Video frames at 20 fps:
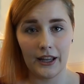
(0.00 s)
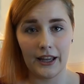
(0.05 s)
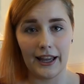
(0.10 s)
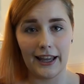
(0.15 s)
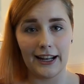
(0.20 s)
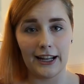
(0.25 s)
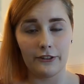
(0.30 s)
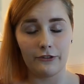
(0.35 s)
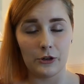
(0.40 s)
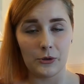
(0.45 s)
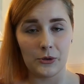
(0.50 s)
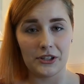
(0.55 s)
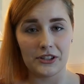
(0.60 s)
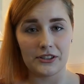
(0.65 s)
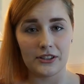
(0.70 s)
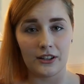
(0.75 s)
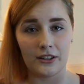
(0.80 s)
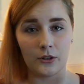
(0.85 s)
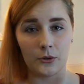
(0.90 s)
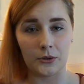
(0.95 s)
And I
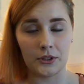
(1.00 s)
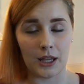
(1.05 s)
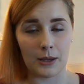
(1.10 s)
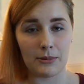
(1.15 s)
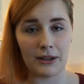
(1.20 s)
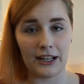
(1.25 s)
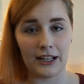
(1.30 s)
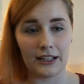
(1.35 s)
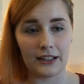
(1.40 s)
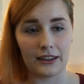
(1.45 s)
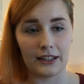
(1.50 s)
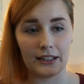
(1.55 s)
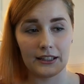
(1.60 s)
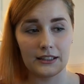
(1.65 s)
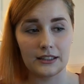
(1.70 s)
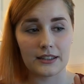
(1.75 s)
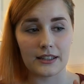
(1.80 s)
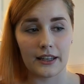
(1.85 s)
focused on only pinning things